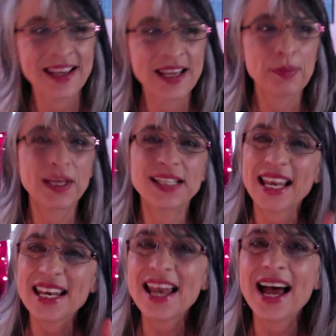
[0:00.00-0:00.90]
because at
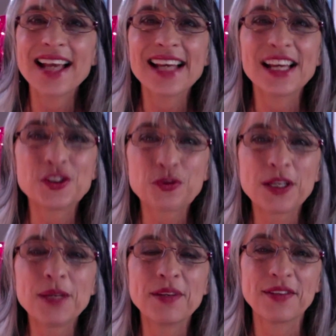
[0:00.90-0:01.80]
9 I
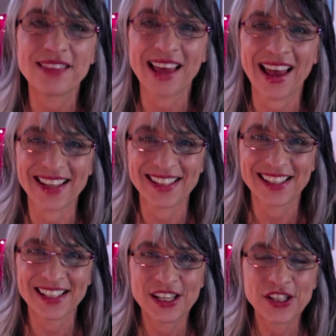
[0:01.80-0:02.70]
dreamed of that,
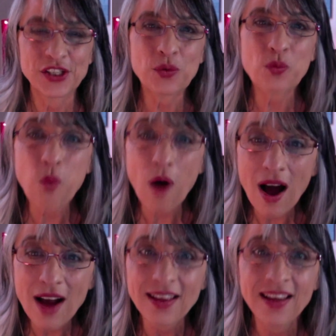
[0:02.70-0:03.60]
to
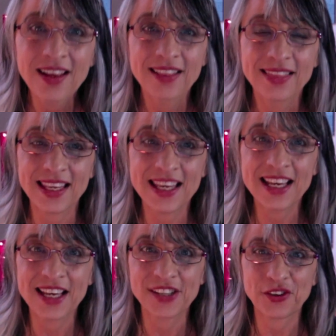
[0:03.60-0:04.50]
walk the
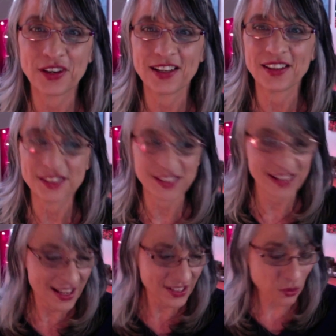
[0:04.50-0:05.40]
Inca trails,
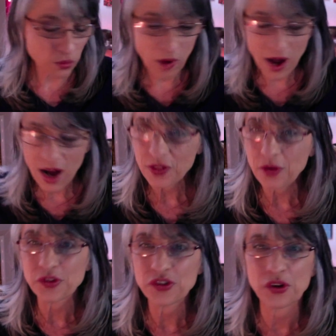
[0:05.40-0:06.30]
to walk those
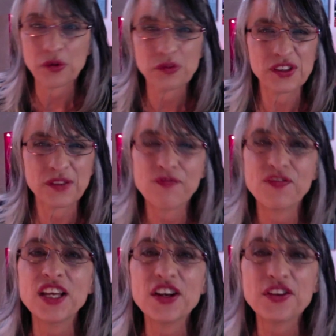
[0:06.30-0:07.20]
stones, to
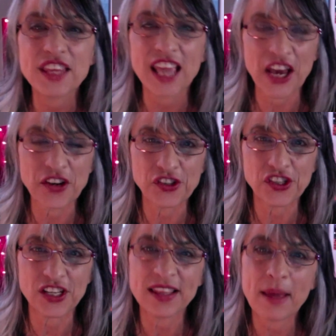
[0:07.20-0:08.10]
feel the
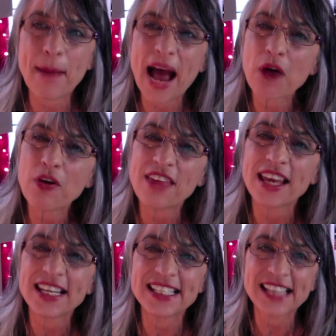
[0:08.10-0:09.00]
energy and that power of that
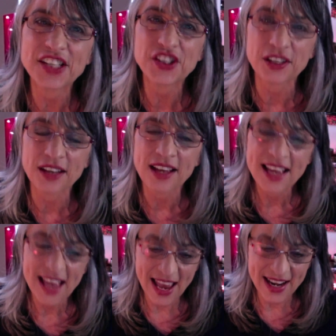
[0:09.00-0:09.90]
intention
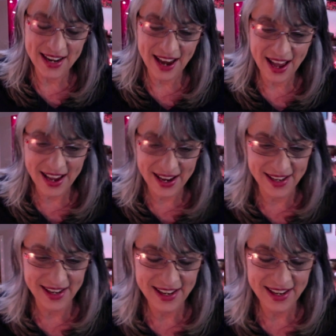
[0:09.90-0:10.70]
at 9.